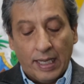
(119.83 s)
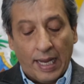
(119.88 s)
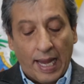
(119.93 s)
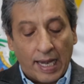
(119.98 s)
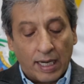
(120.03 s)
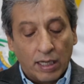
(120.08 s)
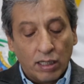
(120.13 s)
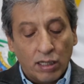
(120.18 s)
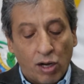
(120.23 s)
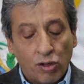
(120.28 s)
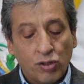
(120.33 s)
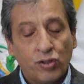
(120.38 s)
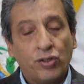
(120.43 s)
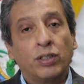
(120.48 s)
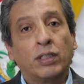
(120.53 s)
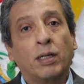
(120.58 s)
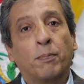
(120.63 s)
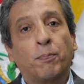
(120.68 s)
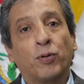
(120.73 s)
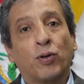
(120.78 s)
and launch
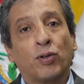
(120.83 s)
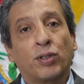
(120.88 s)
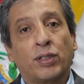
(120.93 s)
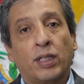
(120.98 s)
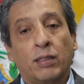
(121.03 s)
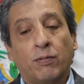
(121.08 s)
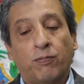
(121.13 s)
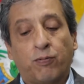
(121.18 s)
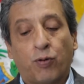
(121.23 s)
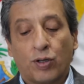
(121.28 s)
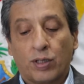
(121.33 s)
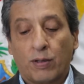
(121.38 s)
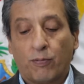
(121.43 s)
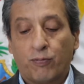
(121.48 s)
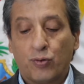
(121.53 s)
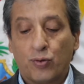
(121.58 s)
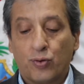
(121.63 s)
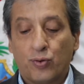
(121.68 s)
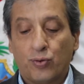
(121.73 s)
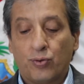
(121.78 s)
the process for the
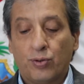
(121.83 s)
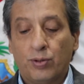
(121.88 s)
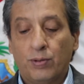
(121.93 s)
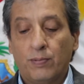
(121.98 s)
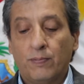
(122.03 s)
future.